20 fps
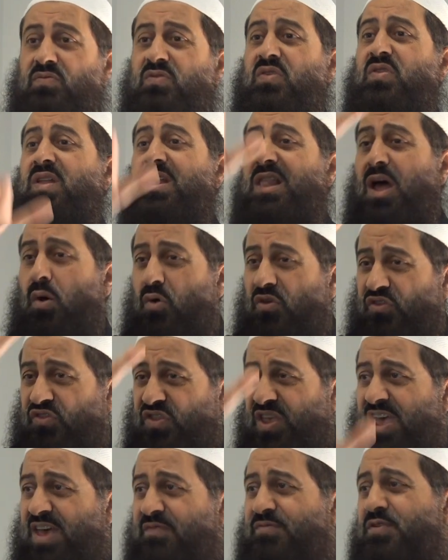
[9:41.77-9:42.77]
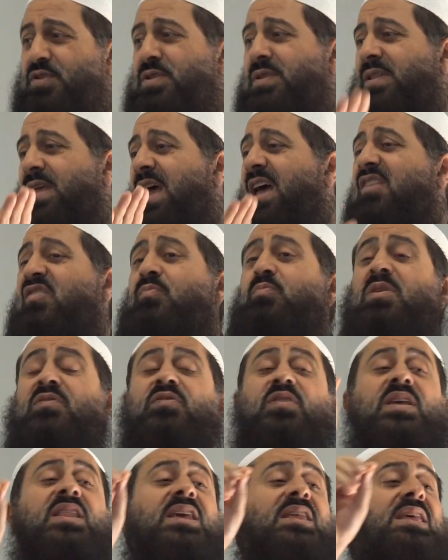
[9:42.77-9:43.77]
to the lowest heaven, as
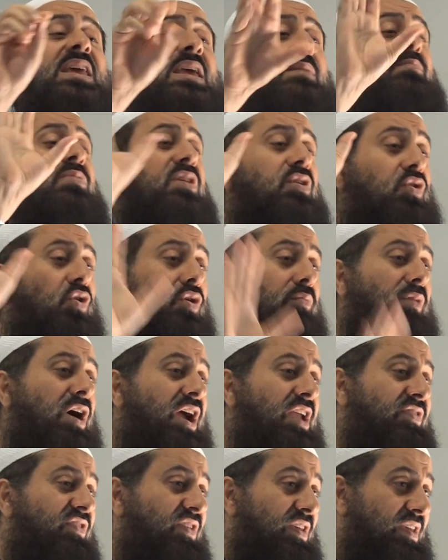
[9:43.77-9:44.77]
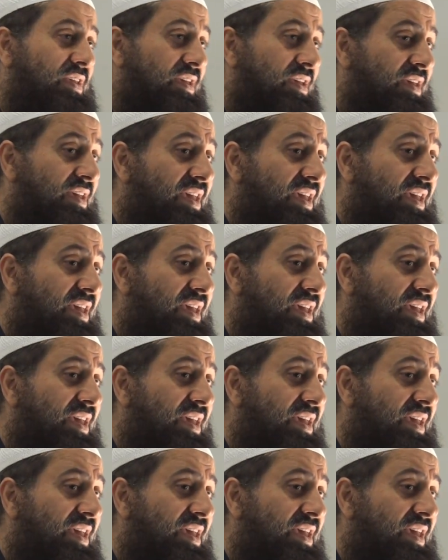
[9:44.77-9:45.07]
befitting him, the Almighty,